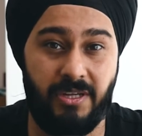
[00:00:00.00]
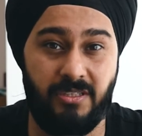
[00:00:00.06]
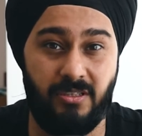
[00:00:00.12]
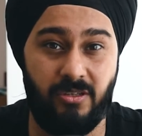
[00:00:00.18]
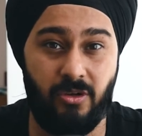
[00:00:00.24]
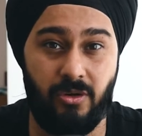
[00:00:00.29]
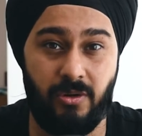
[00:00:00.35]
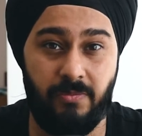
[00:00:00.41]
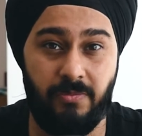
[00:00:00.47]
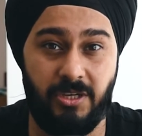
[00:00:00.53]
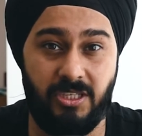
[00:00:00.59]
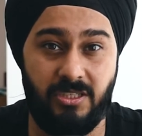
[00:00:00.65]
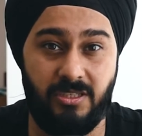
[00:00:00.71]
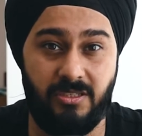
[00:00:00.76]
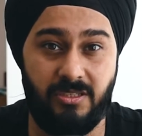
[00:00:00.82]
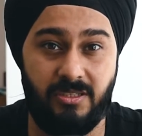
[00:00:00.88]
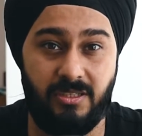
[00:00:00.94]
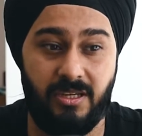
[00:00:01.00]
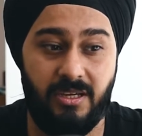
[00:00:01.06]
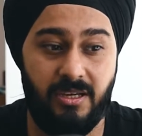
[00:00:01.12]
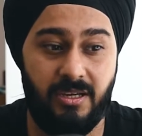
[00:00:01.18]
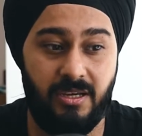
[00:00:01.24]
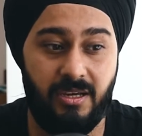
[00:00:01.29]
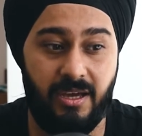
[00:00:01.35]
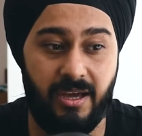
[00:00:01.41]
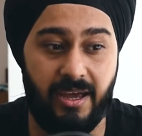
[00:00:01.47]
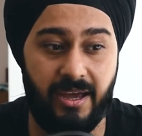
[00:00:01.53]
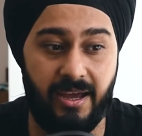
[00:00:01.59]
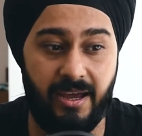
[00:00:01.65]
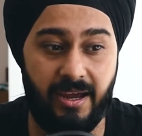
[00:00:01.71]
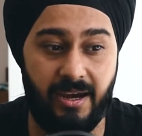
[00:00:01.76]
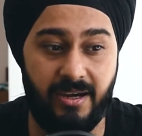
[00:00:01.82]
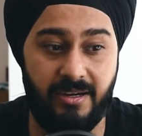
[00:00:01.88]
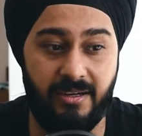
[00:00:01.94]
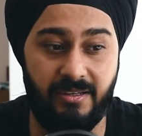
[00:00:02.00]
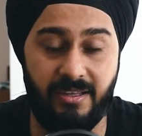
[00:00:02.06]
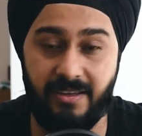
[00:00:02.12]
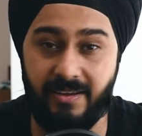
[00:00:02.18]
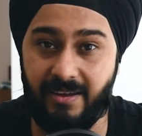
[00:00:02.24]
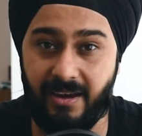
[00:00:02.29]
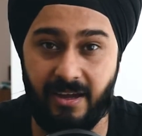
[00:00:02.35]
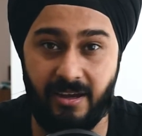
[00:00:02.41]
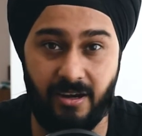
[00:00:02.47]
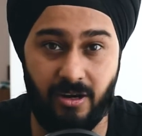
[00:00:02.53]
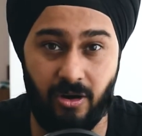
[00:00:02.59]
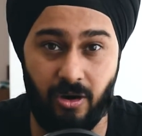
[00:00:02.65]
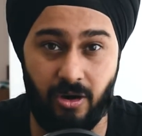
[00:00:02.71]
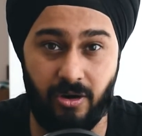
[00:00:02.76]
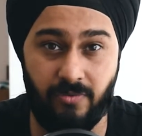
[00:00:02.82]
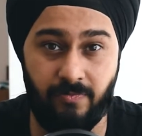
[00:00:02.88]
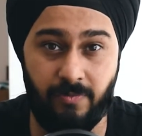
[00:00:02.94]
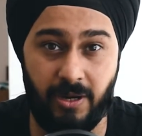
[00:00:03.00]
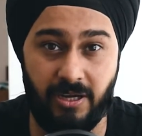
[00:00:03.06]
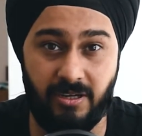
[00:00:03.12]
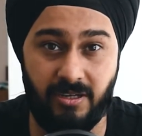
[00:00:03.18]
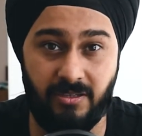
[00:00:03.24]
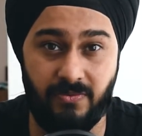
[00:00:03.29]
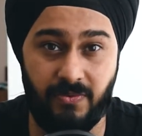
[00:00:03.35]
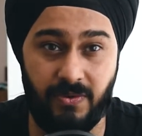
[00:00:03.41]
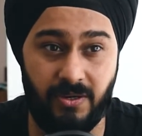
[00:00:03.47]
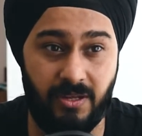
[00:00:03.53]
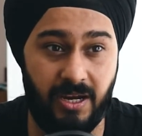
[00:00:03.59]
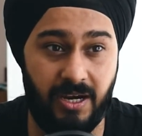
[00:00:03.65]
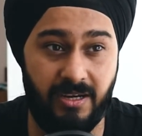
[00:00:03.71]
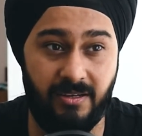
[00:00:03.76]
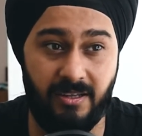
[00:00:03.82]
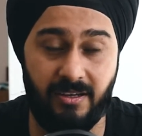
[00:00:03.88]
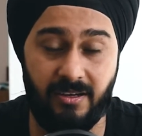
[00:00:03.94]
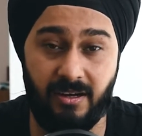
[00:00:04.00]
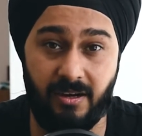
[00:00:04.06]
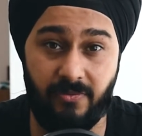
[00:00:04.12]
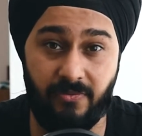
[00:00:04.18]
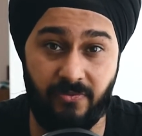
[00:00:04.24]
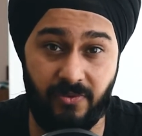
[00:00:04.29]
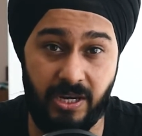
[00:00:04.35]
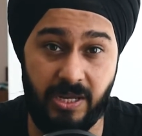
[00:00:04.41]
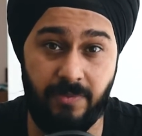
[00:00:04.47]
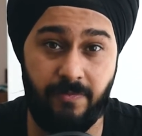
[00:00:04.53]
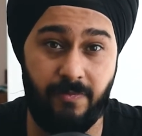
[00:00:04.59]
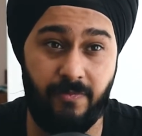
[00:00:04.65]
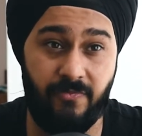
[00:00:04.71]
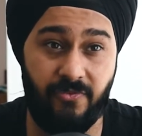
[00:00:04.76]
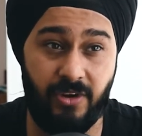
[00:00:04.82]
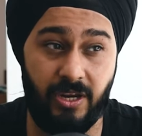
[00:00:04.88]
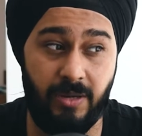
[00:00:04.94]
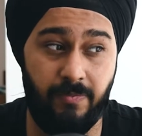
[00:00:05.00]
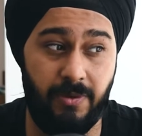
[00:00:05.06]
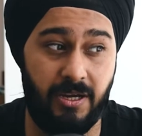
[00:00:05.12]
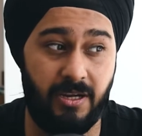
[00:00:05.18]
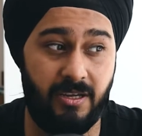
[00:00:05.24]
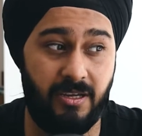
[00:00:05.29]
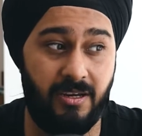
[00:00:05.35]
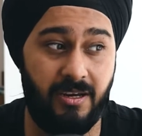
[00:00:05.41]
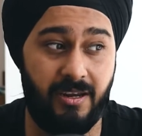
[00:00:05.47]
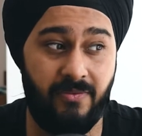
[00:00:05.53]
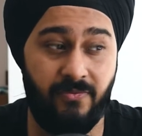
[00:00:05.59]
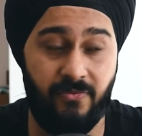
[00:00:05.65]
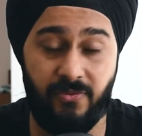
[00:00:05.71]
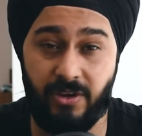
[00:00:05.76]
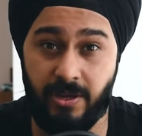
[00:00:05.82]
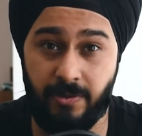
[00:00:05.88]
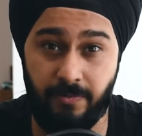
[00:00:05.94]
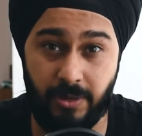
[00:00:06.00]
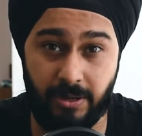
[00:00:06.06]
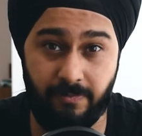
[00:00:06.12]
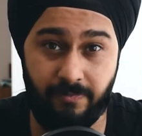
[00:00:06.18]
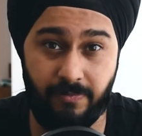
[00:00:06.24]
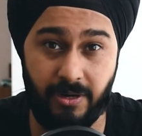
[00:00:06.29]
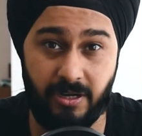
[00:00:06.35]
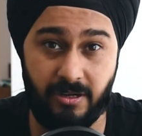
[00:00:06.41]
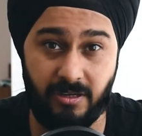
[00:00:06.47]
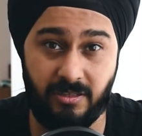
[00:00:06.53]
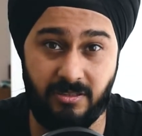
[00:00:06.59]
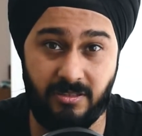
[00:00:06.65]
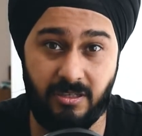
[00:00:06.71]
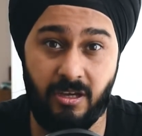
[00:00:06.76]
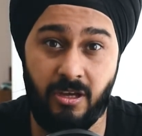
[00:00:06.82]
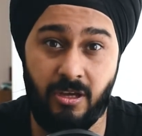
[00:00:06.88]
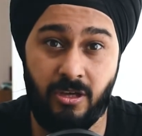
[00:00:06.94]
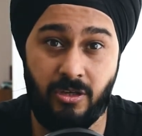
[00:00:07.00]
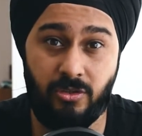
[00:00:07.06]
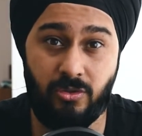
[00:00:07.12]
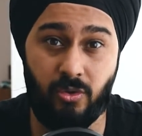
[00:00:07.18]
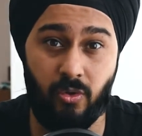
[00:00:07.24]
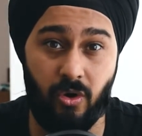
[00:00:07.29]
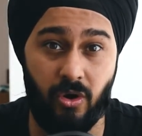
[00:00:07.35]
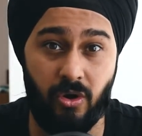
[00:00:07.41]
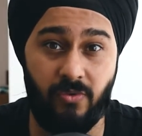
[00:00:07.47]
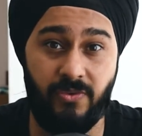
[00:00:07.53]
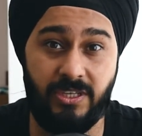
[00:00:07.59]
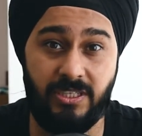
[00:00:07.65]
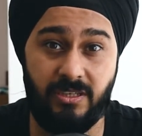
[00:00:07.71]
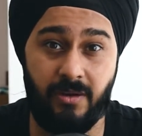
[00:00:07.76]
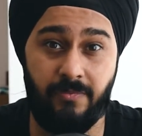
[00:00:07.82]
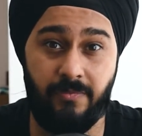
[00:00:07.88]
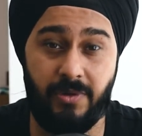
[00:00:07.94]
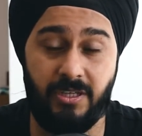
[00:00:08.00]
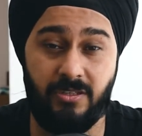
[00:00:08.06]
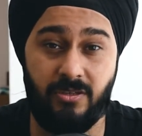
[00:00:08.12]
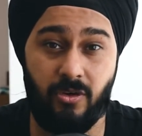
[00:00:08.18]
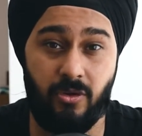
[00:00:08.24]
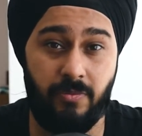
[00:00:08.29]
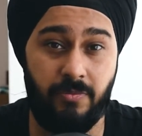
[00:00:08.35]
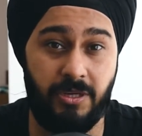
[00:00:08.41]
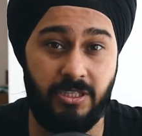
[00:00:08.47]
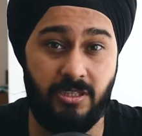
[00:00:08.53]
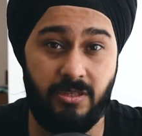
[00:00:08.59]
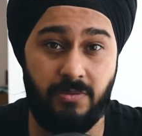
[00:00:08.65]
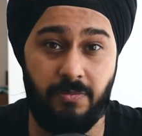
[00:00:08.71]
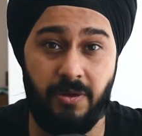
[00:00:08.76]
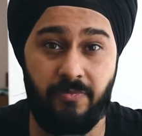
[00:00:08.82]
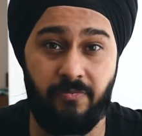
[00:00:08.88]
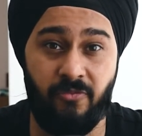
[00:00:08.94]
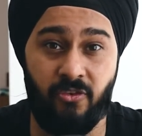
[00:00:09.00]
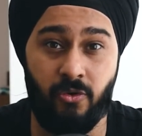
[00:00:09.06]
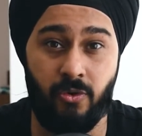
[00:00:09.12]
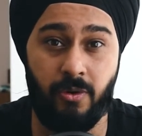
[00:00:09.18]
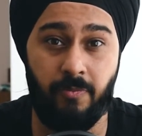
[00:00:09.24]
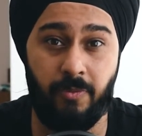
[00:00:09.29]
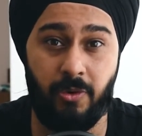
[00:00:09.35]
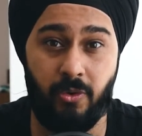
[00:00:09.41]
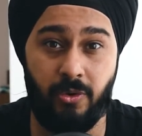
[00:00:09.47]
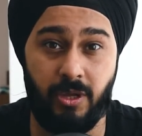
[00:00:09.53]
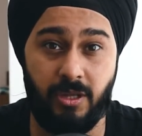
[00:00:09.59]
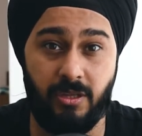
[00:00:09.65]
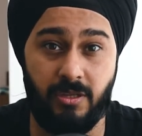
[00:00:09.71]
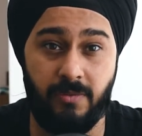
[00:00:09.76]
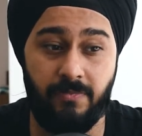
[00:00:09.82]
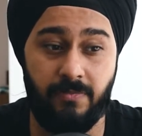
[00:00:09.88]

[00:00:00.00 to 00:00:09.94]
your images. And there are a lot of plugins for that. There are free plugin and freemium plugins. So always compress your images before uploading them.